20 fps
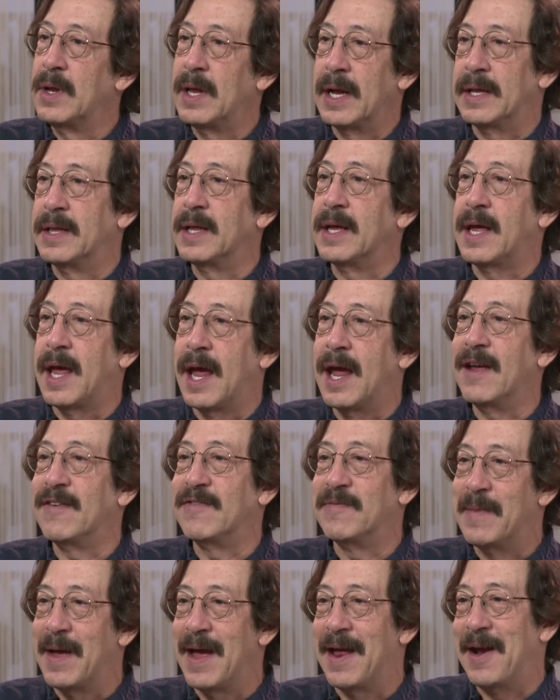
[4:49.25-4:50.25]
like in the
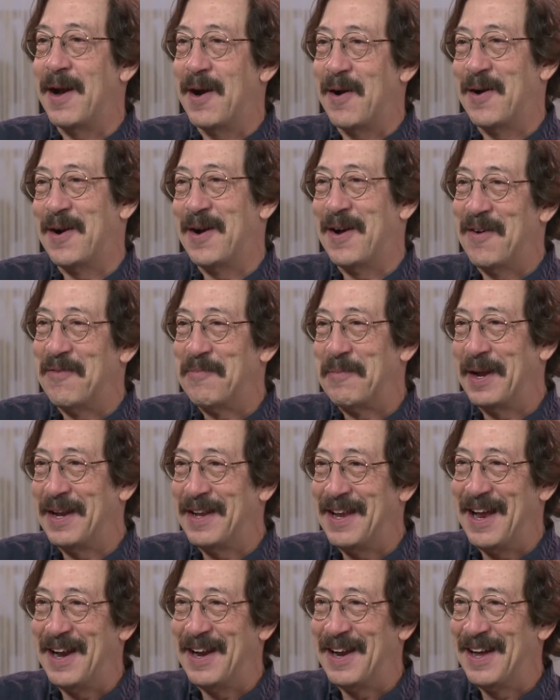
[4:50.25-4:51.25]
caveman era of big
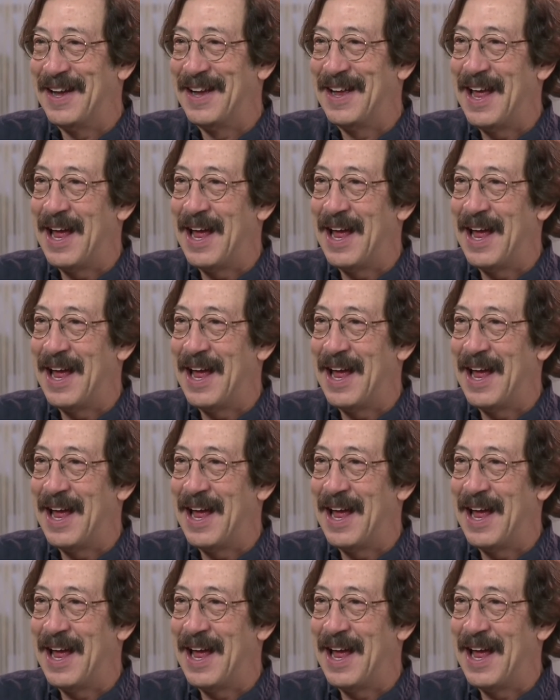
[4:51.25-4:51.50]
data.